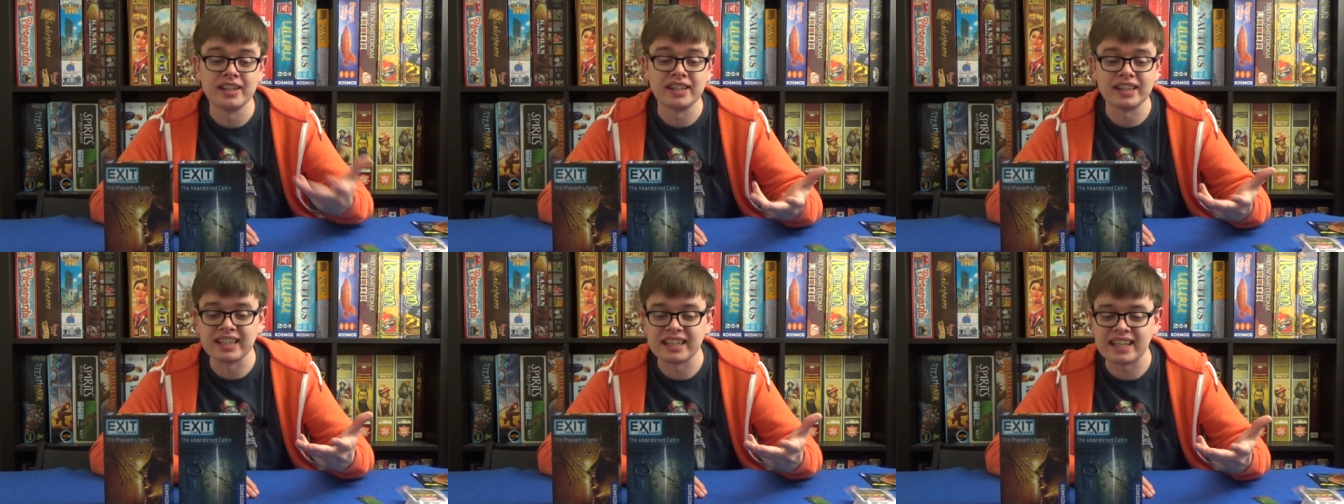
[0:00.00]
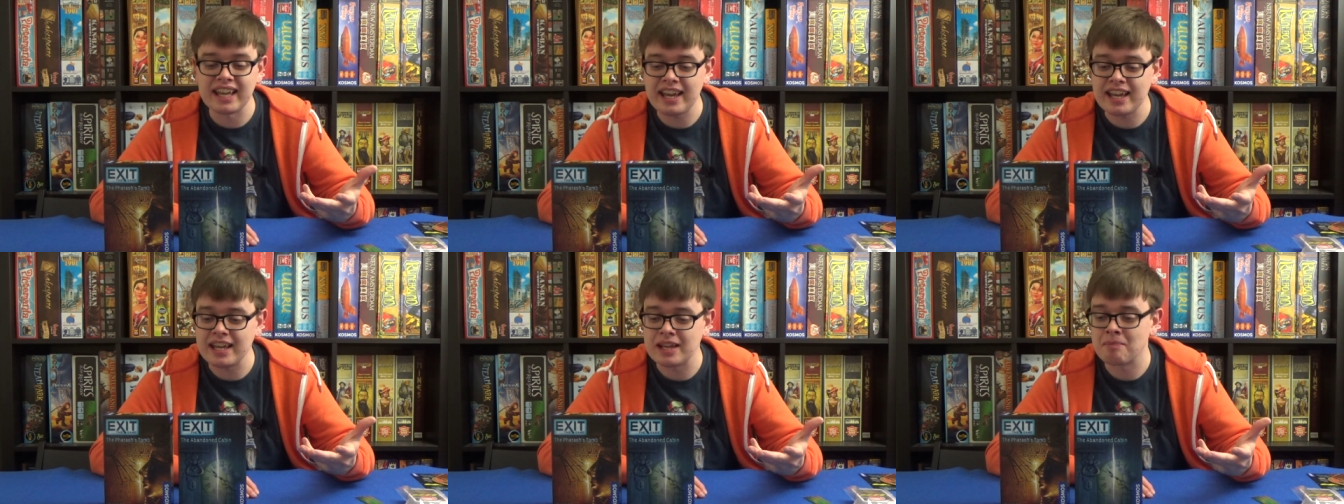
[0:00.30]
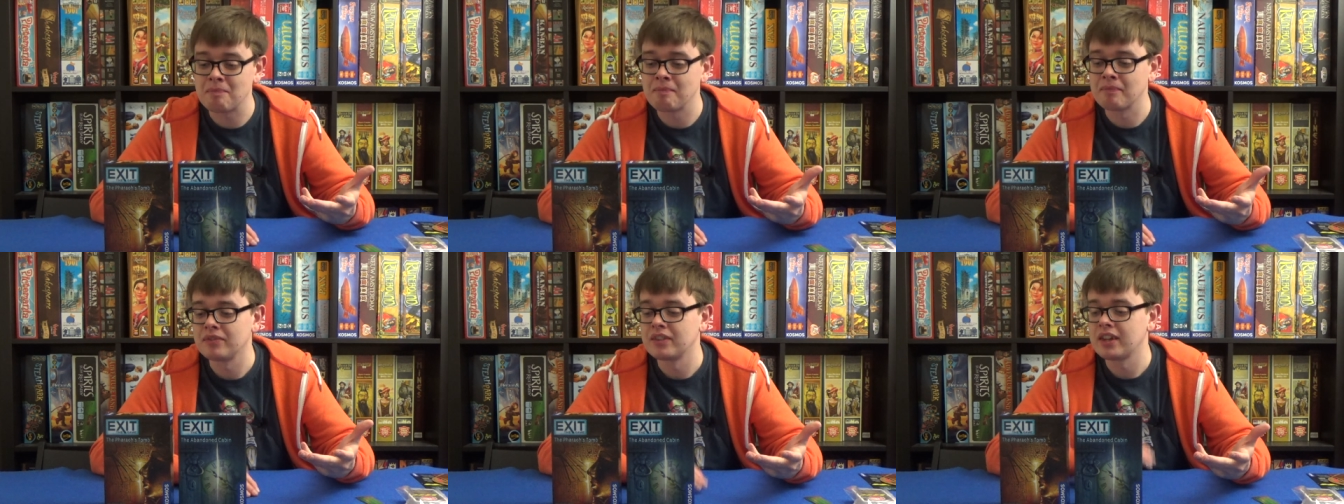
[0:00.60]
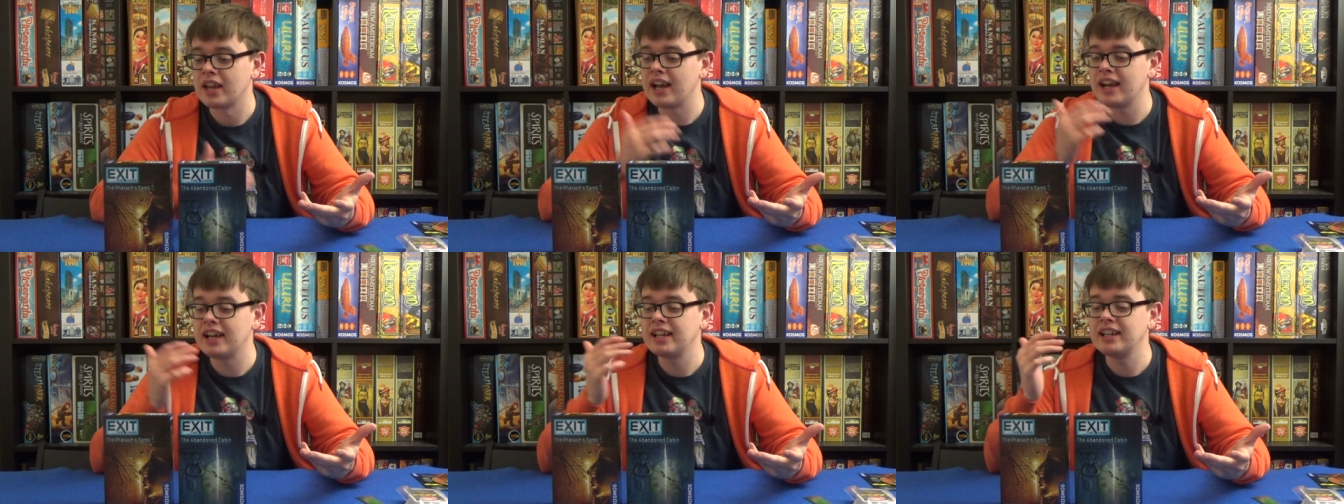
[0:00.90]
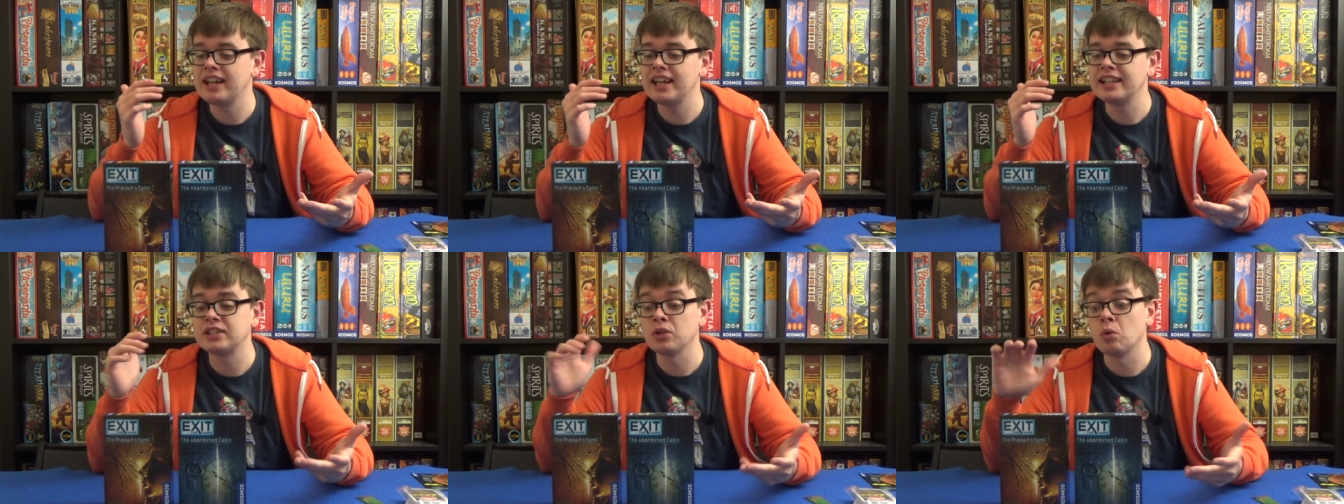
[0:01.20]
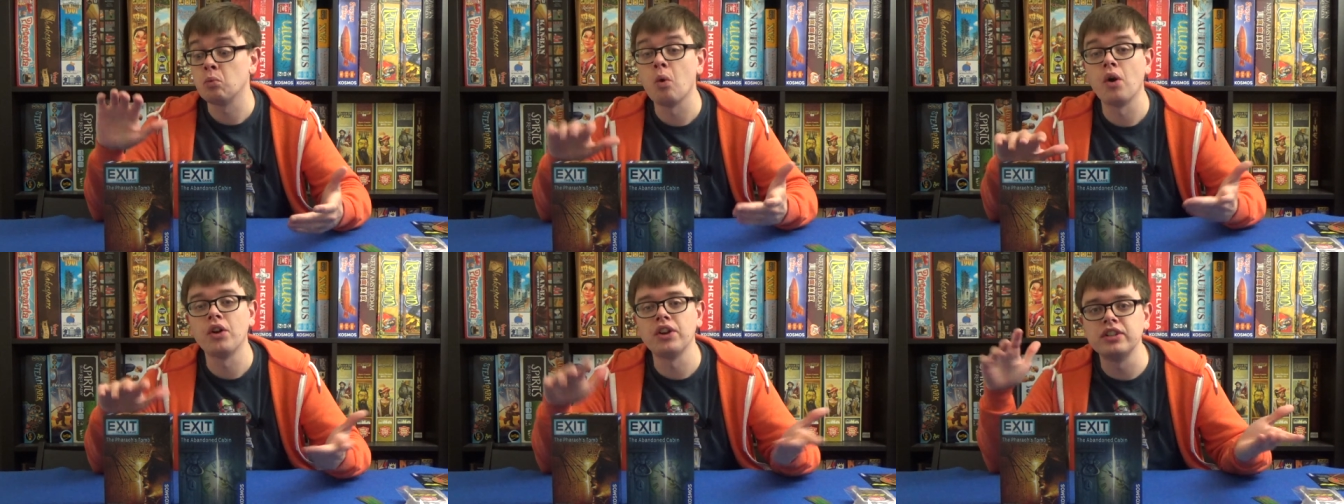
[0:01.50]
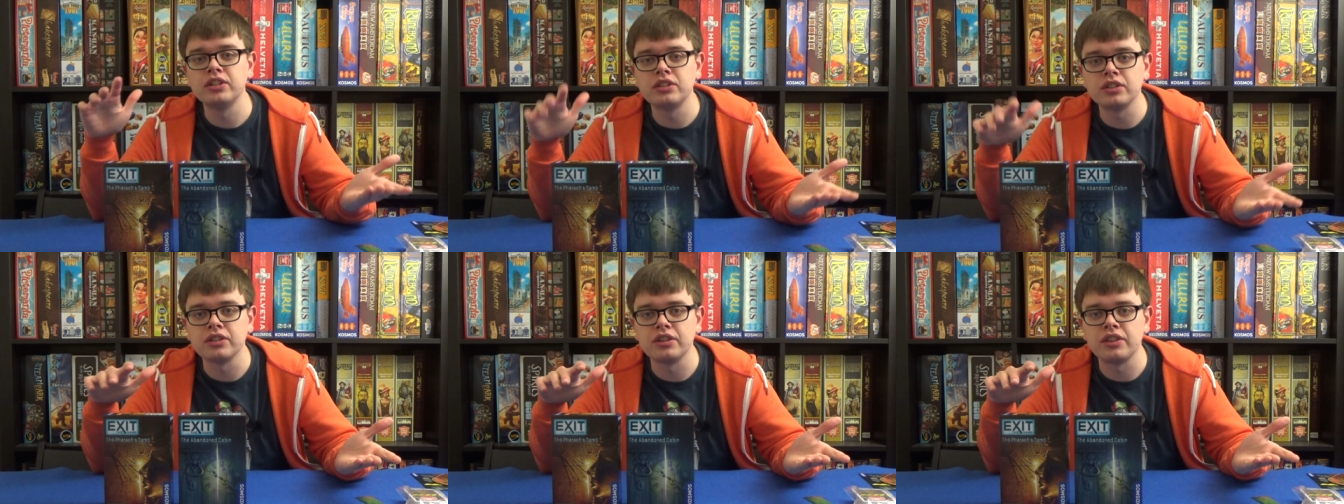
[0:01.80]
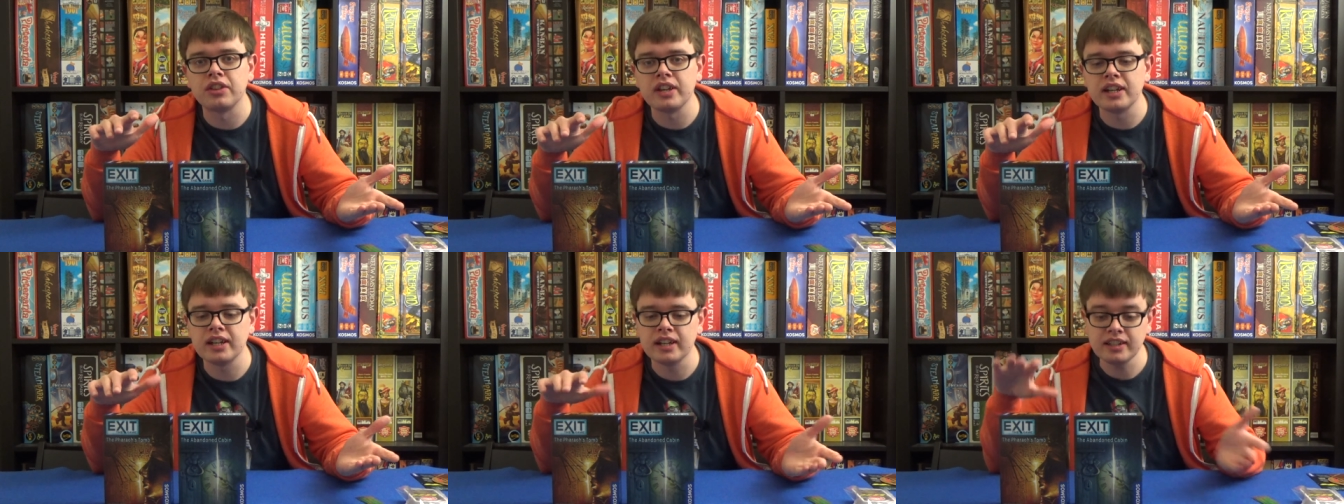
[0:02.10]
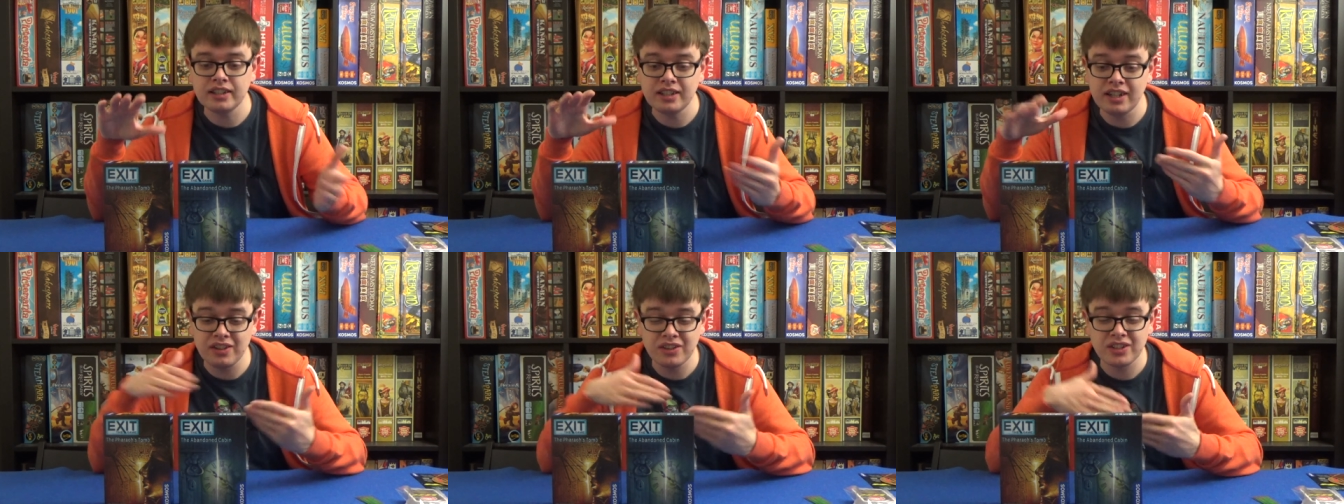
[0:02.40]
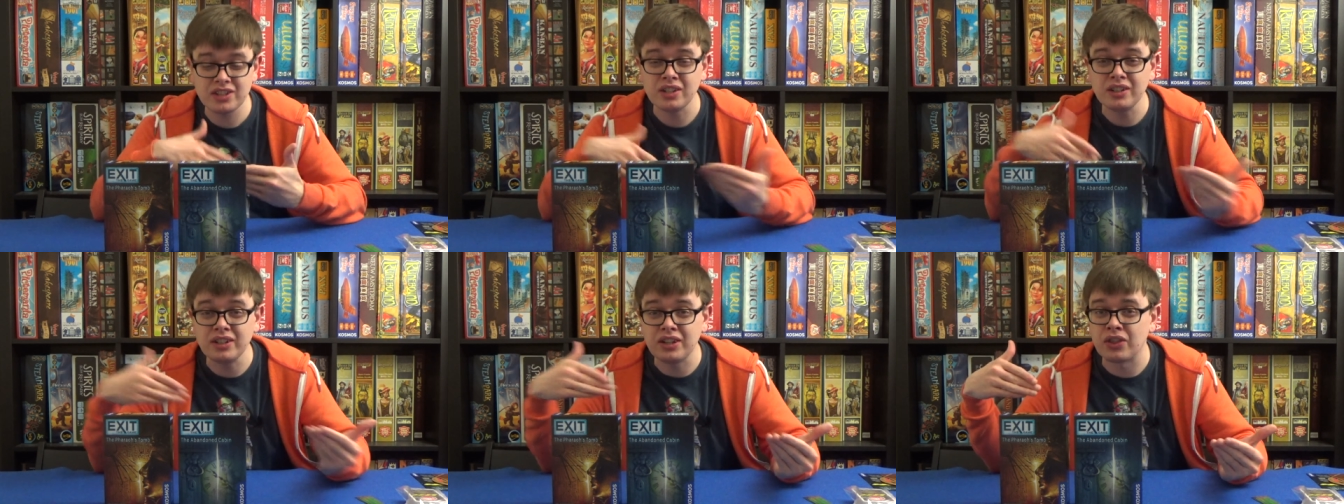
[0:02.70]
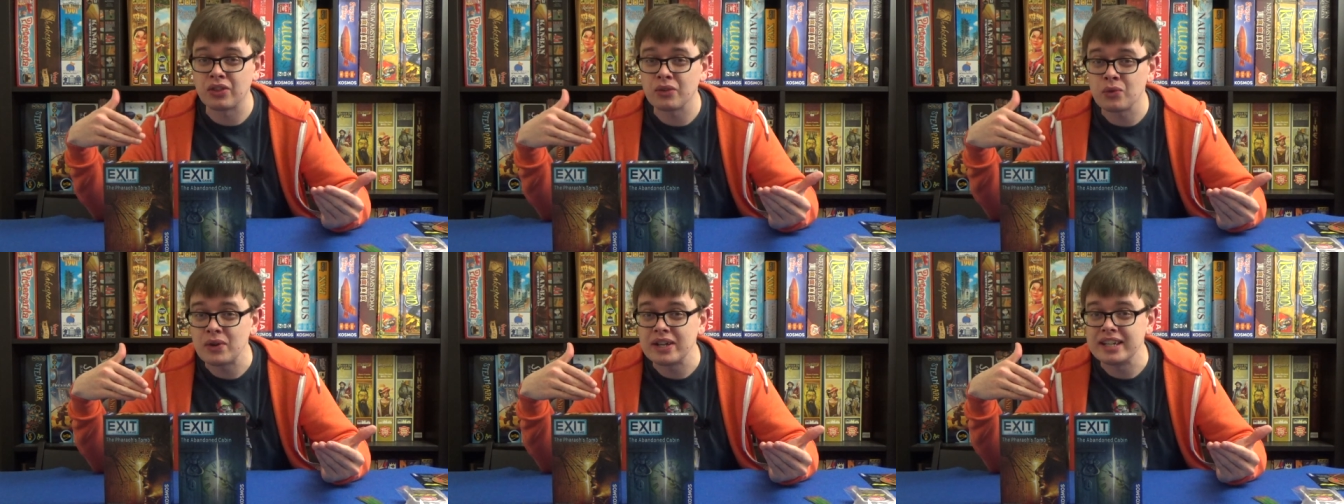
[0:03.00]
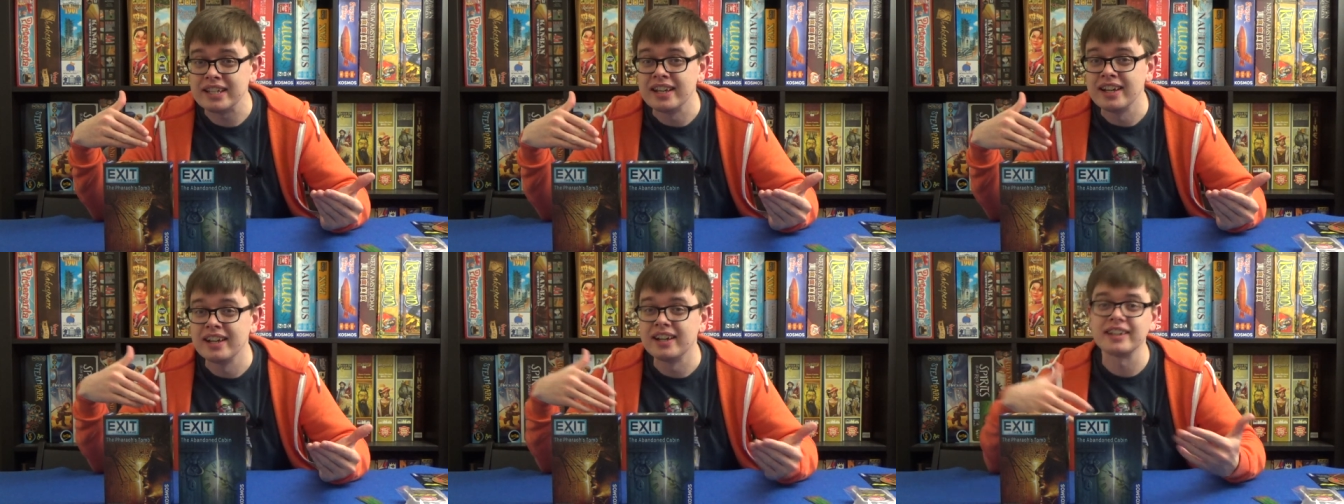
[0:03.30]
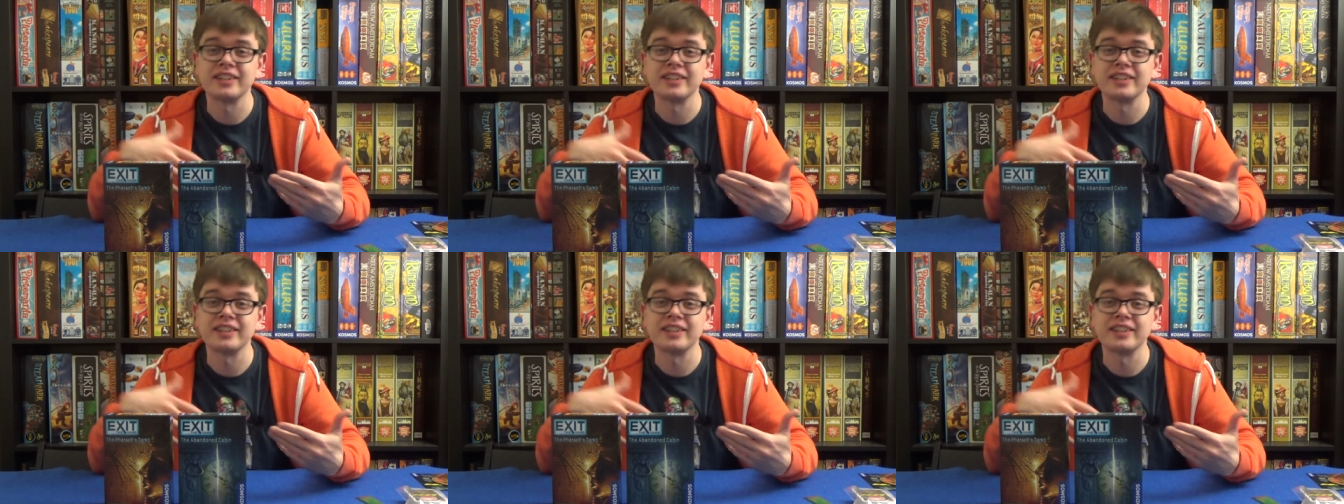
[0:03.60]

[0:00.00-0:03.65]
the game and it's a one and done thing. And, you know, there's only 3.